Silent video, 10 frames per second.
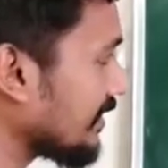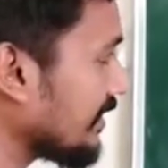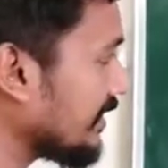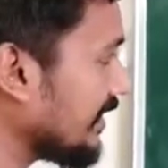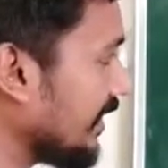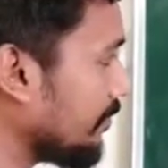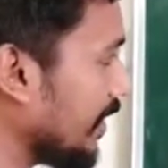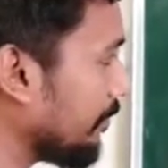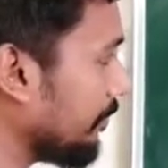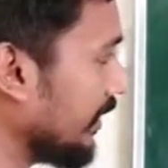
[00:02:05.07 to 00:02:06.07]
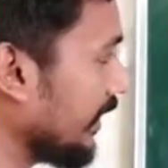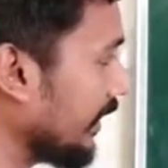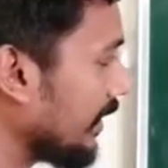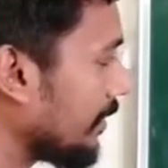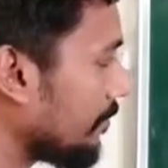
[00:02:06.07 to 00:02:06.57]
sigma
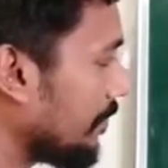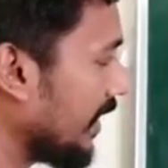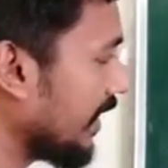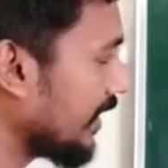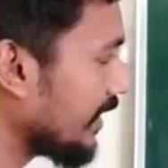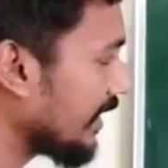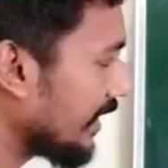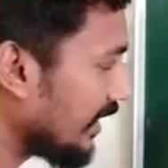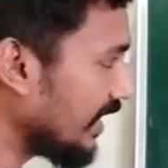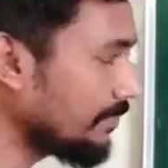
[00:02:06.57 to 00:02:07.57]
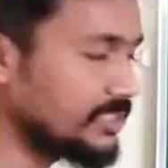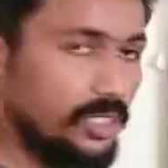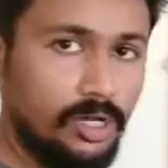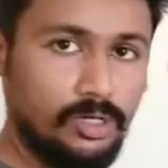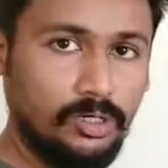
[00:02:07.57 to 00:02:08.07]
P by
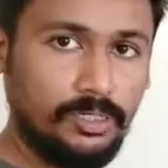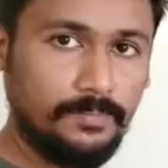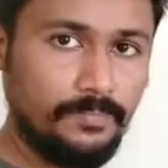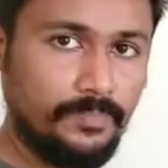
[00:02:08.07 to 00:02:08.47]
epsilon naught.